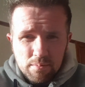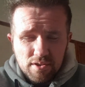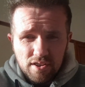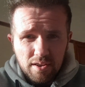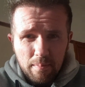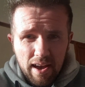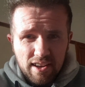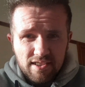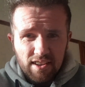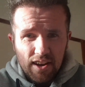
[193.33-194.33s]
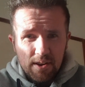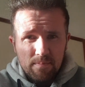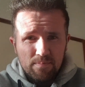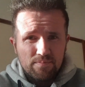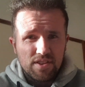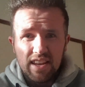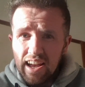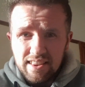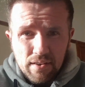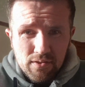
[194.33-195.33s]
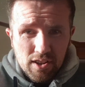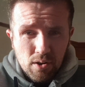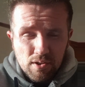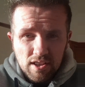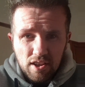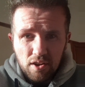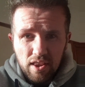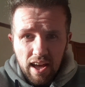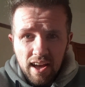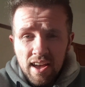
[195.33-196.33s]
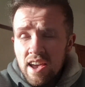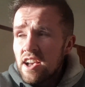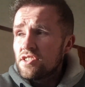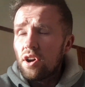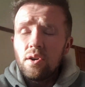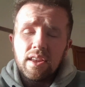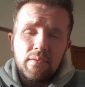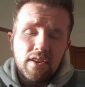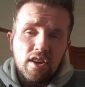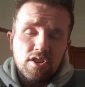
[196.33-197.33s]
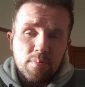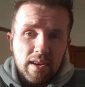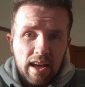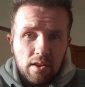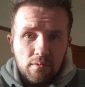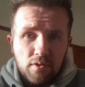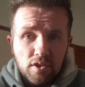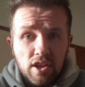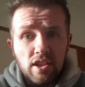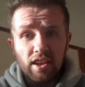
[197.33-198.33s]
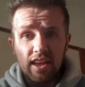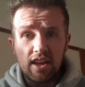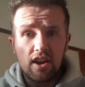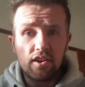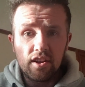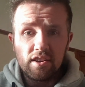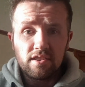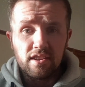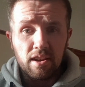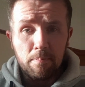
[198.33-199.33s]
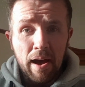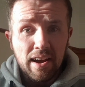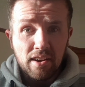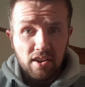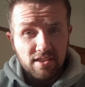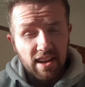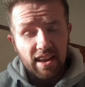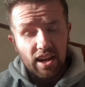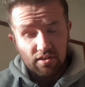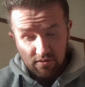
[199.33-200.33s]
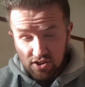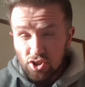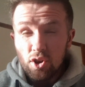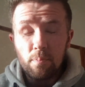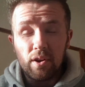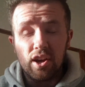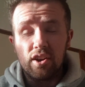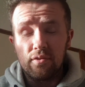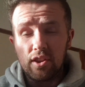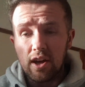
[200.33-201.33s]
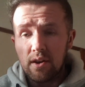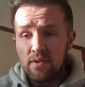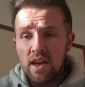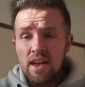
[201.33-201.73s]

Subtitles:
was just a mess. So yeah, I definitely don't want to do that. So I hope that video has been helpful. They're the key areas. Your back, got to take super careful of.